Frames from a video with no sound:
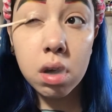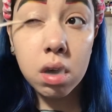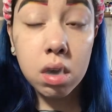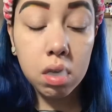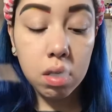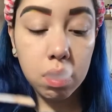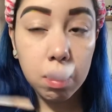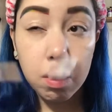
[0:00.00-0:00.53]
So
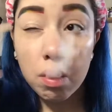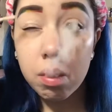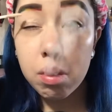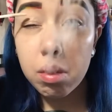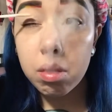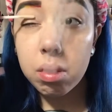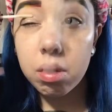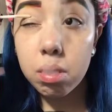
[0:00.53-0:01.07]
you just want
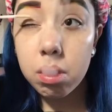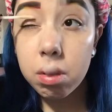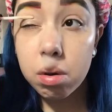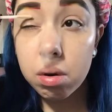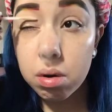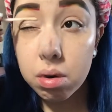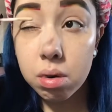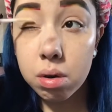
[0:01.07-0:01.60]
to put that
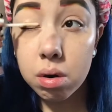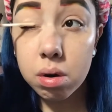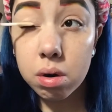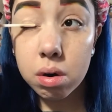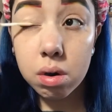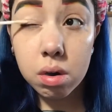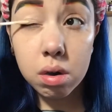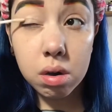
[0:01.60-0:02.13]
on and
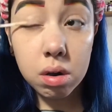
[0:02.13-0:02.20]
then